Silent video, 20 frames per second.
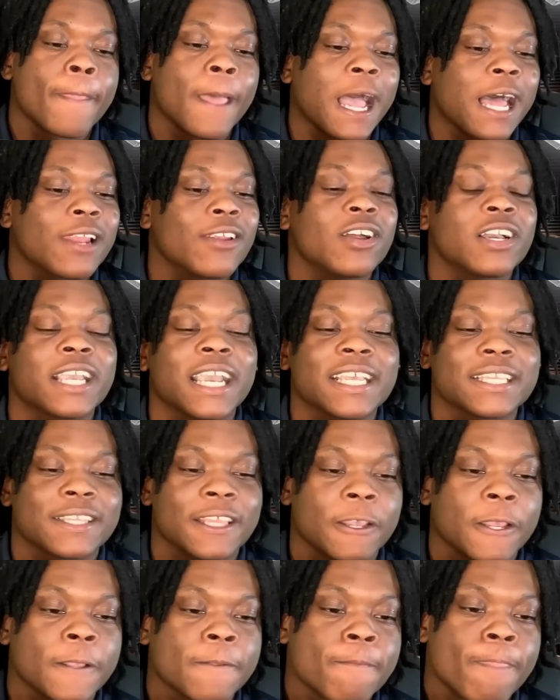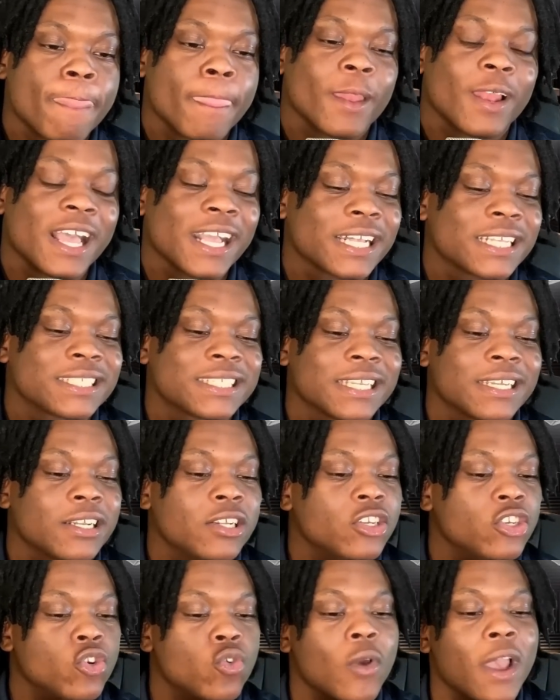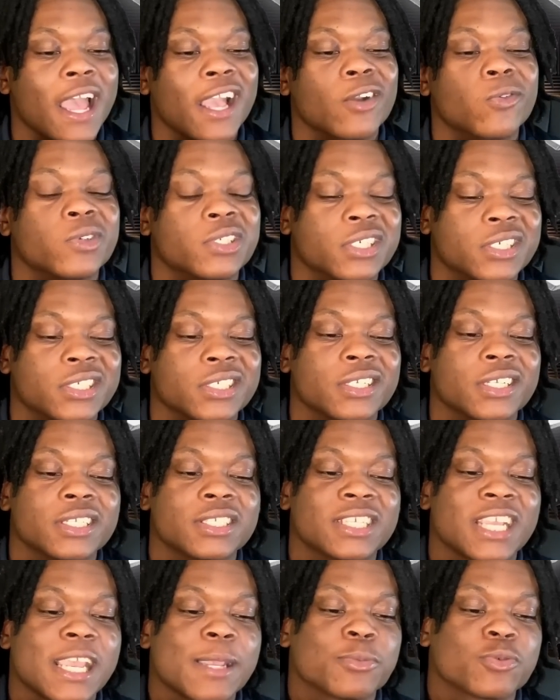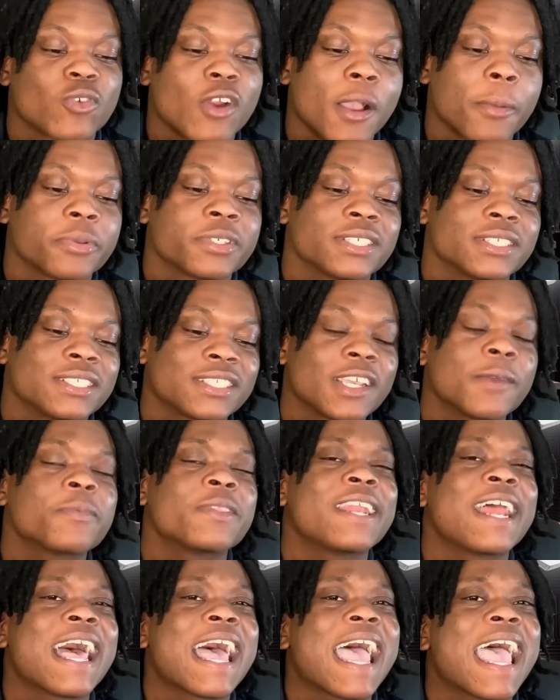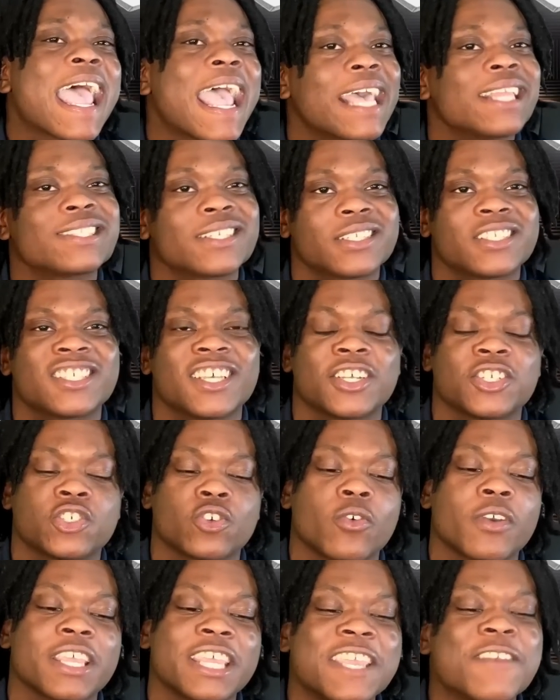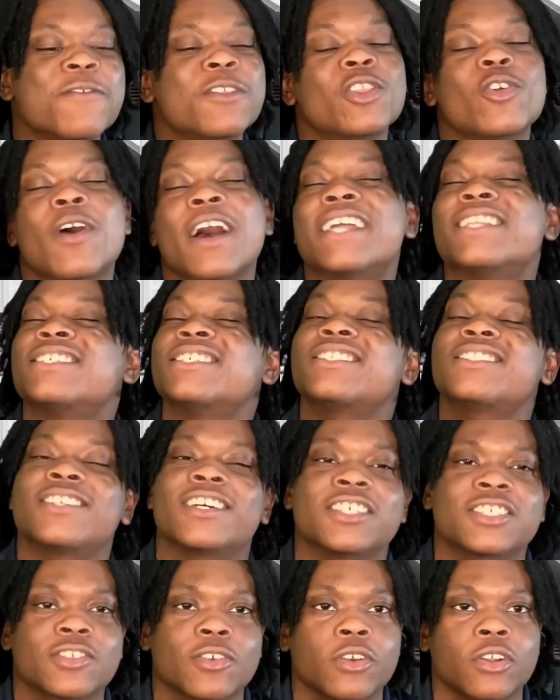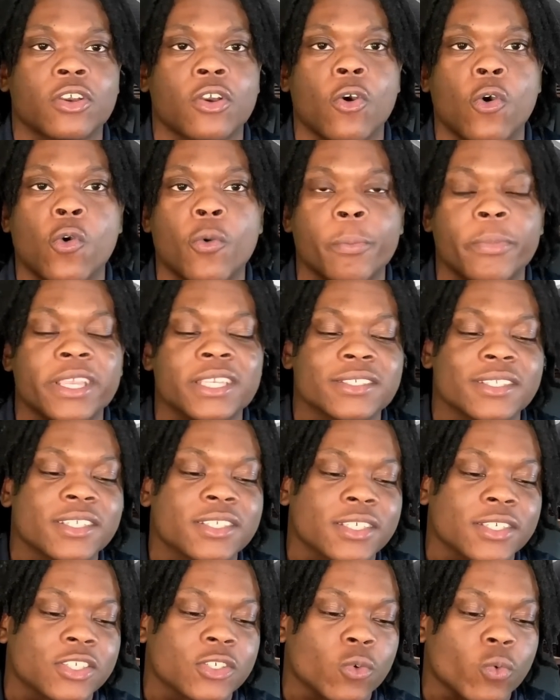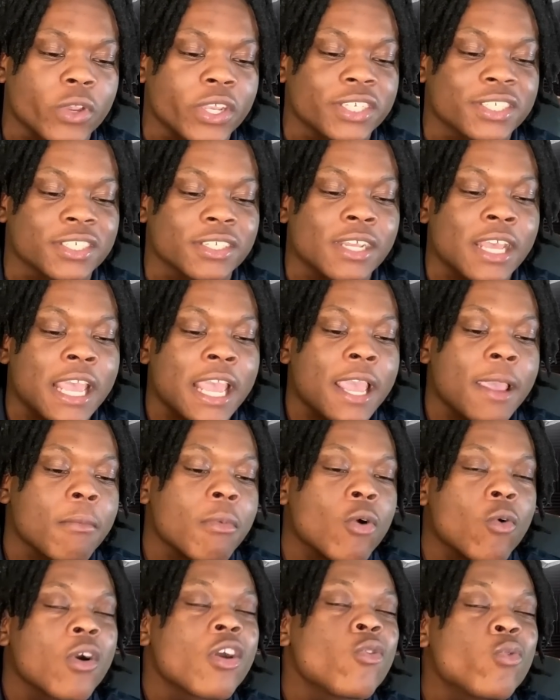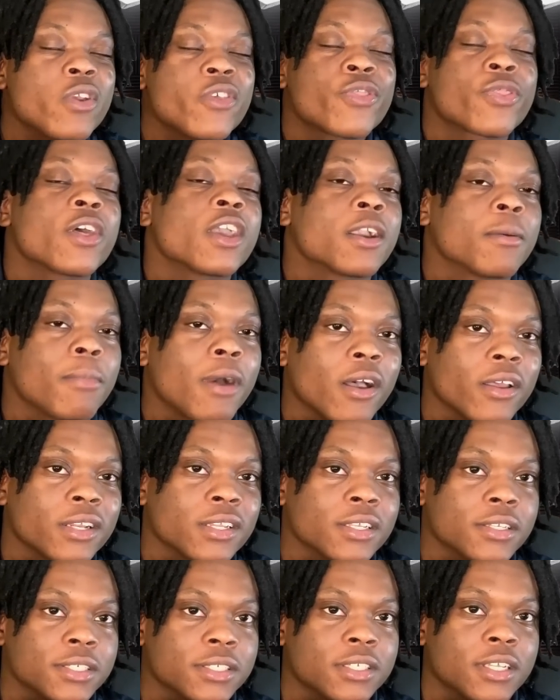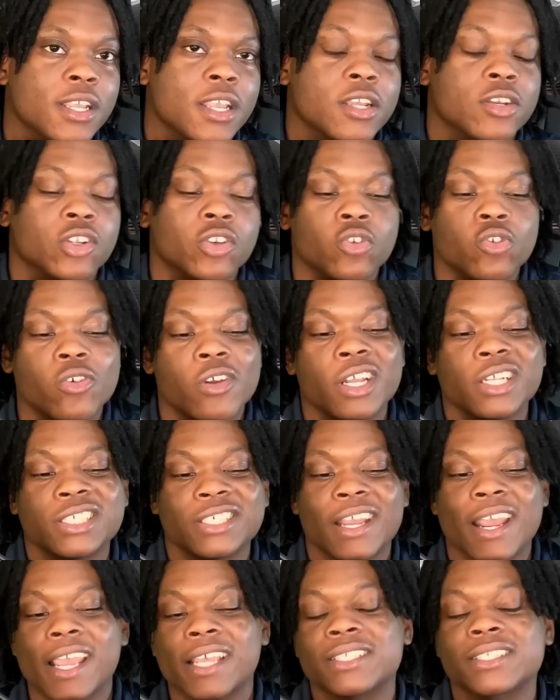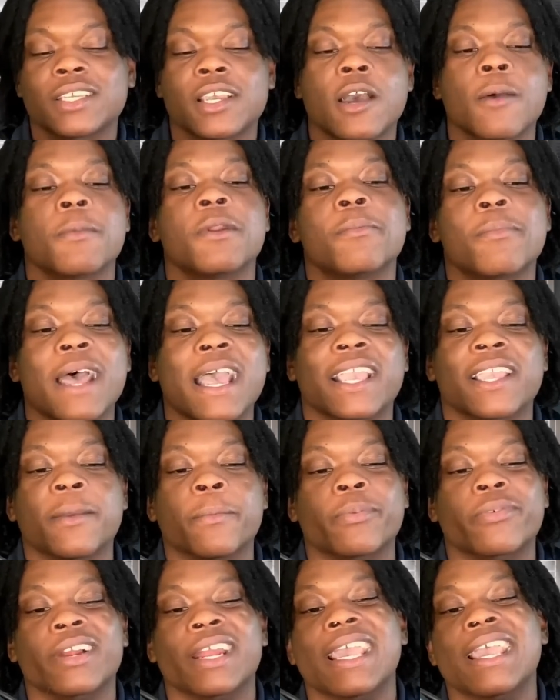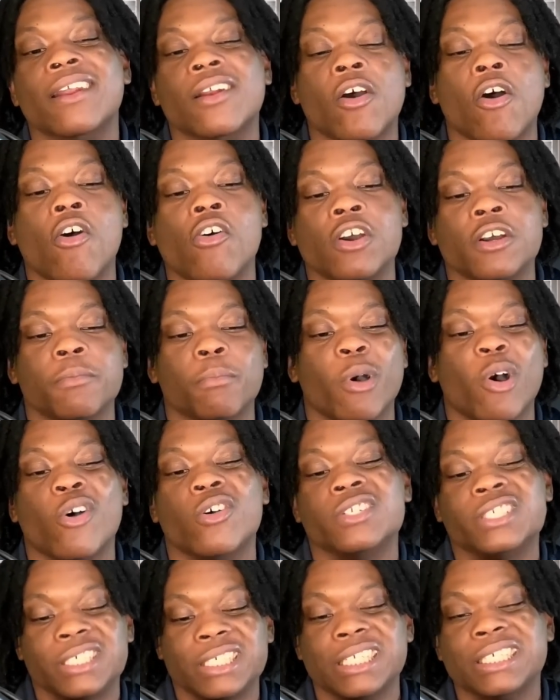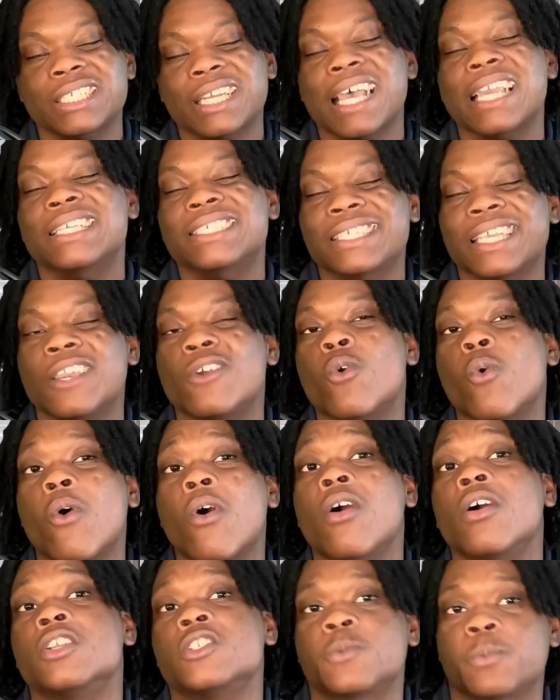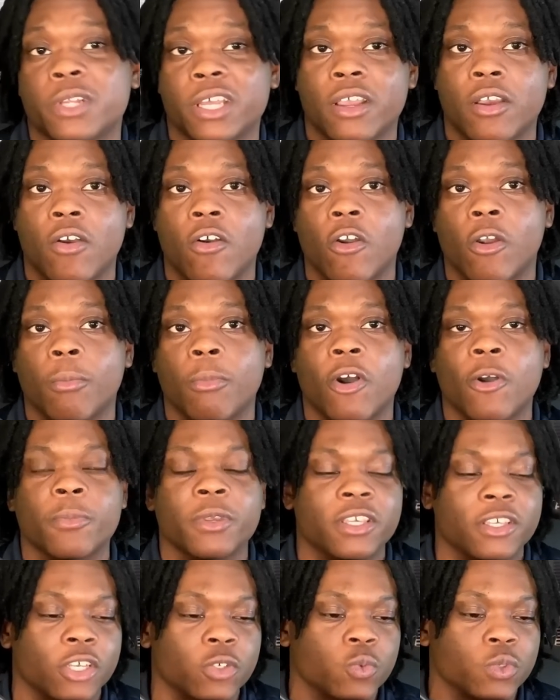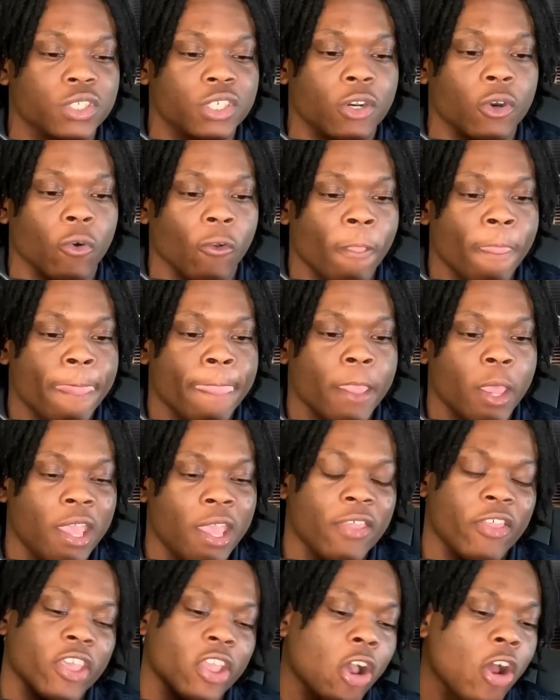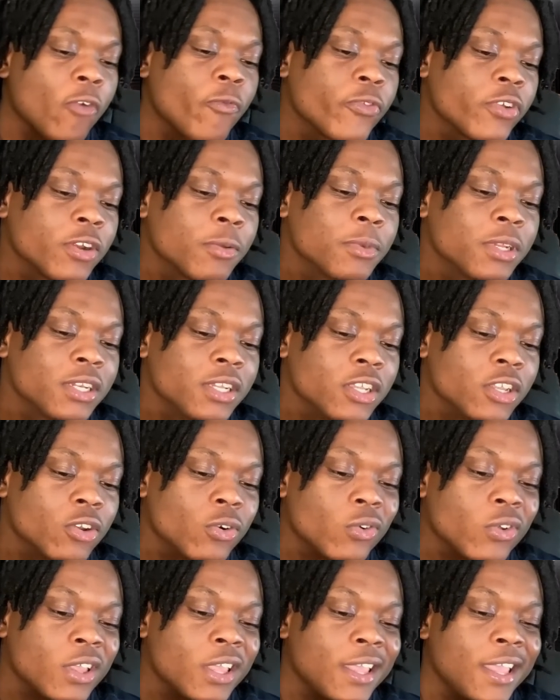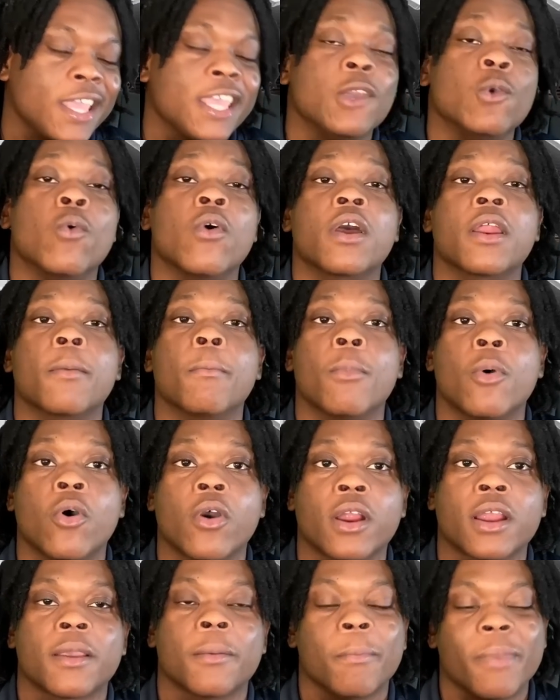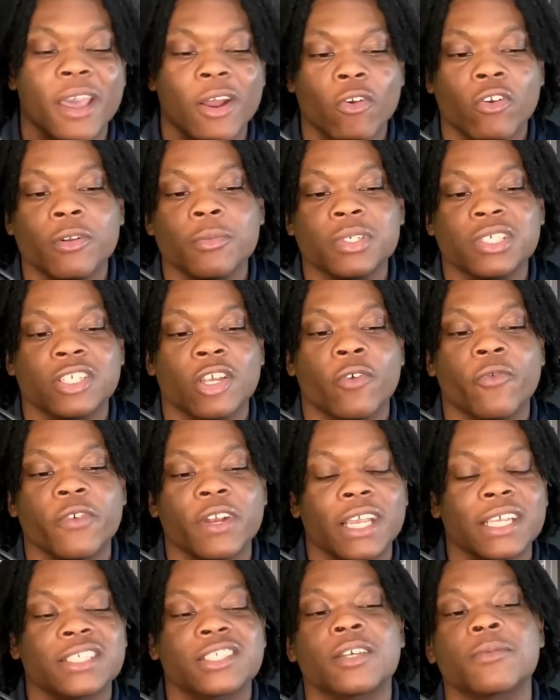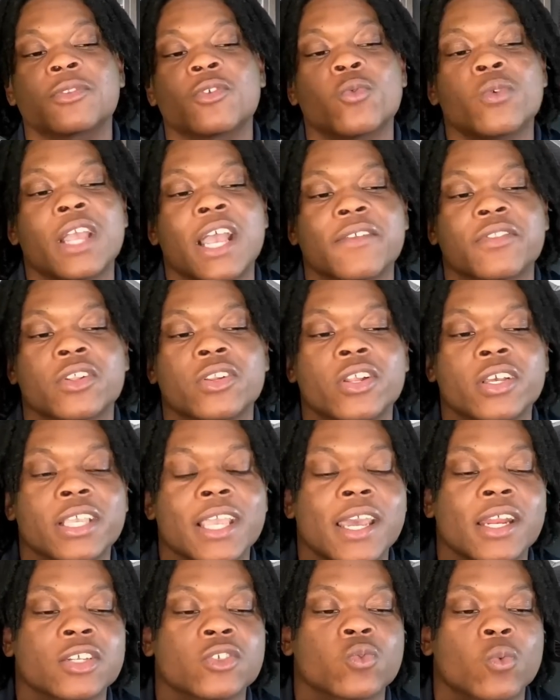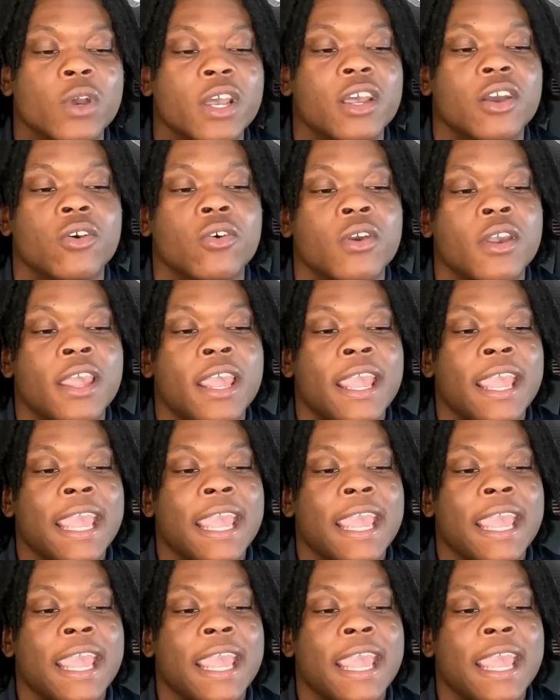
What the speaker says: I look at that. Like I said, a new acquisition in James Robinson, something I had to touch on, even though I just touched on the Cole Beasley situation. But what do we think about this? The New York Giants coming back and playing hardball, just like Saquon's playing hardball, because we know they offered him a deal. He wanted more. Bet on himself, and that's something we have to look at as well.